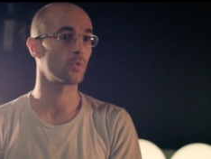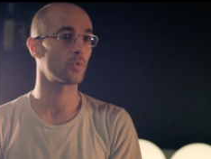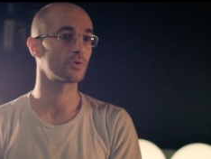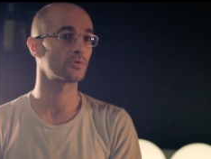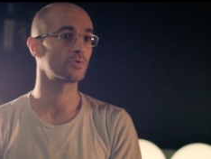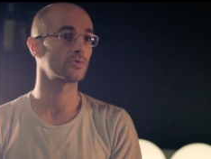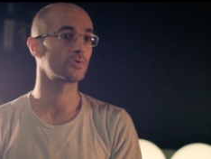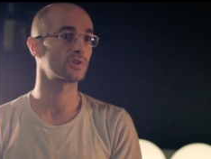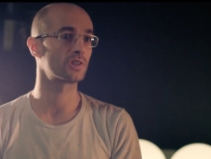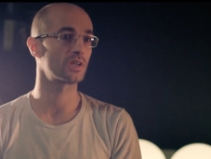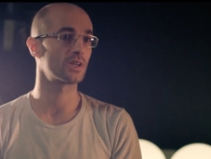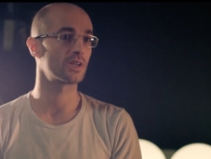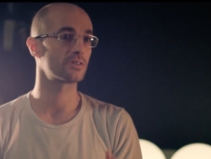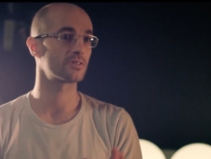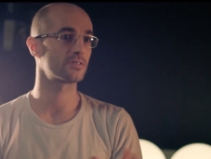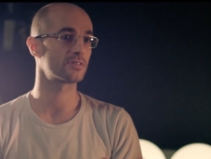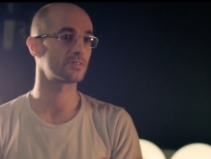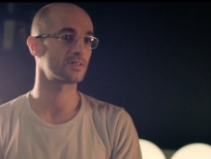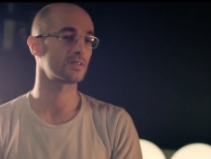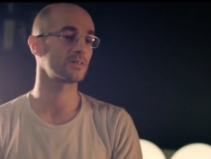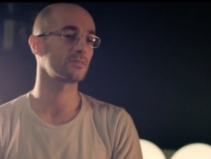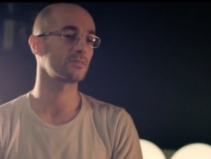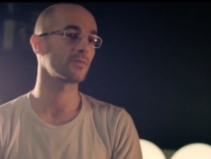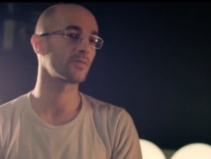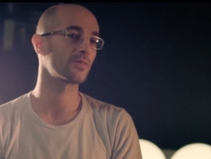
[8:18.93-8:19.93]
want to change a
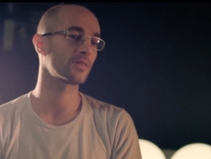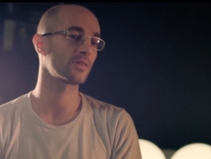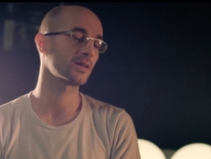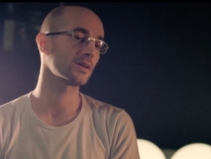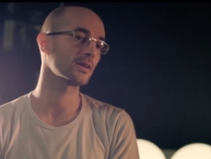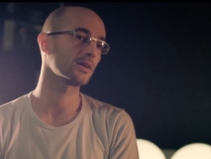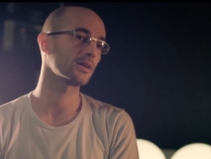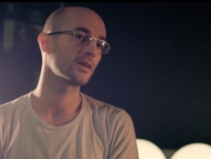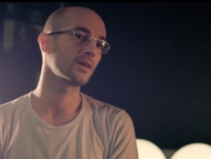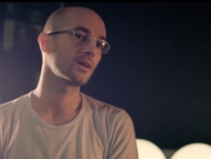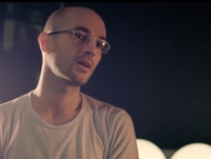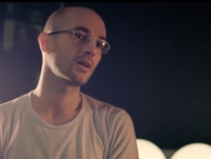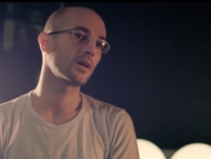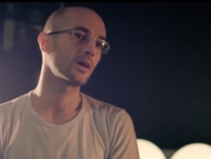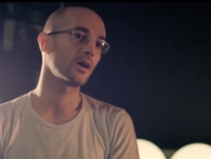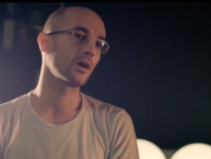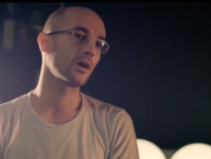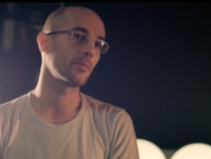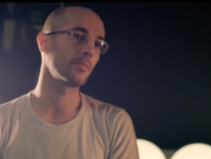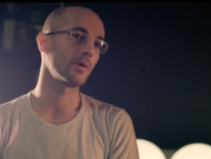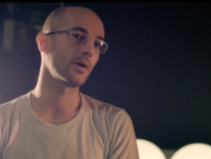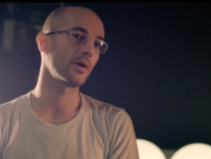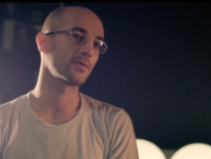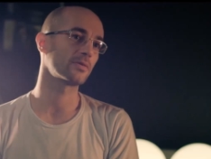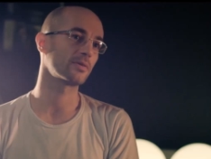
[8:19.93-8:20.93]
single thing
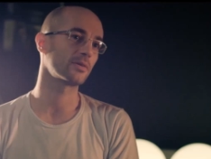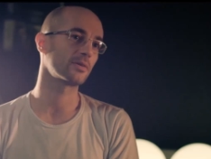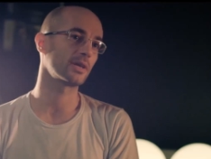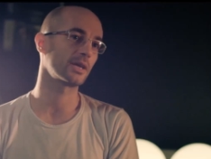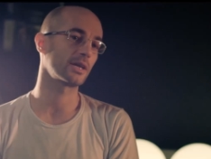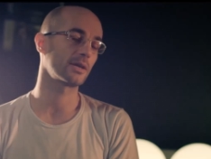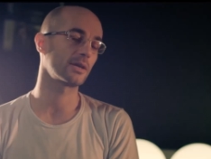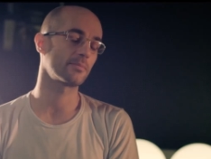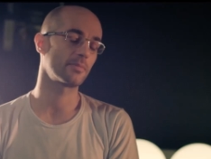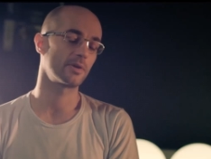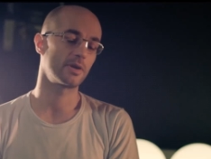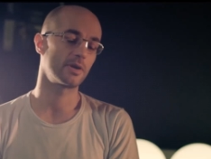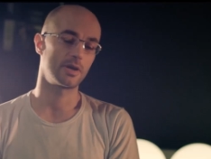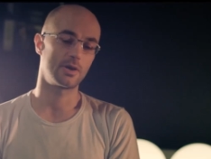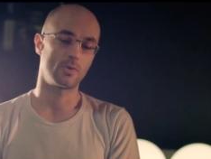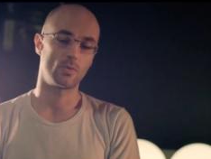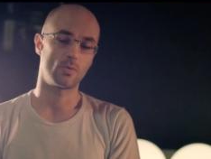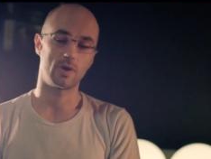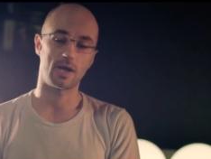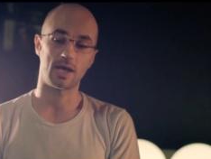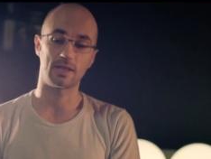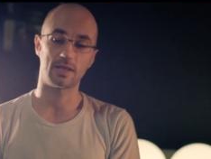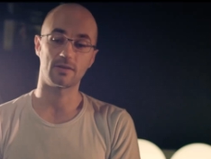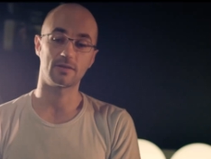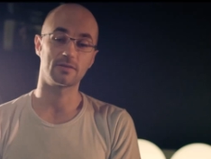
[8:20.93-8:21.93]
about the game.
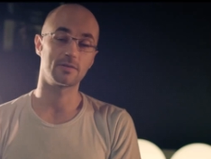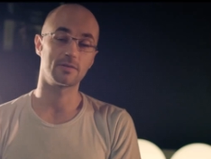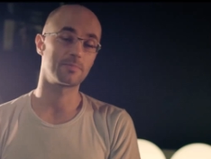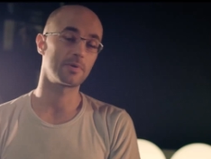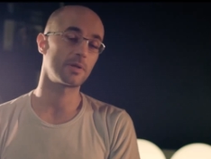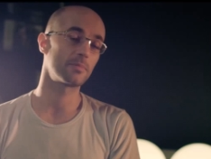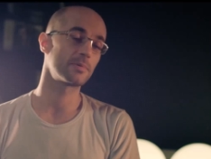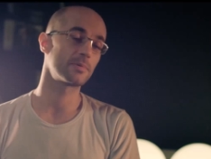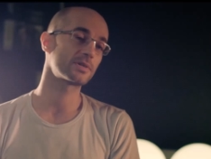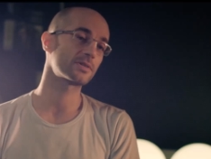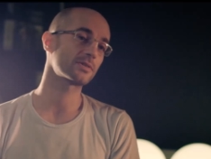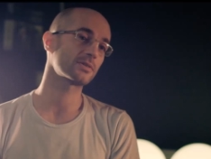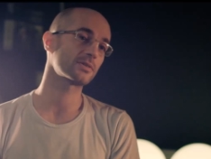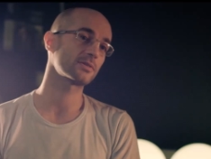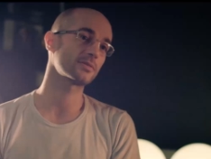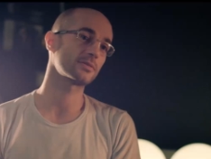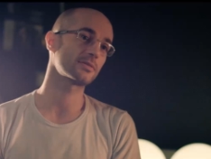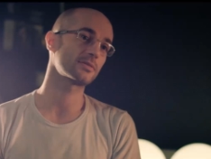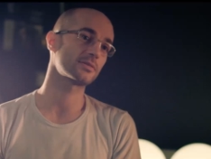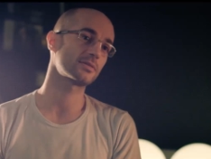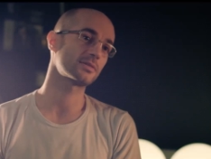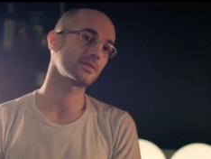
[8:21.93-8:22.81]
We had other publishers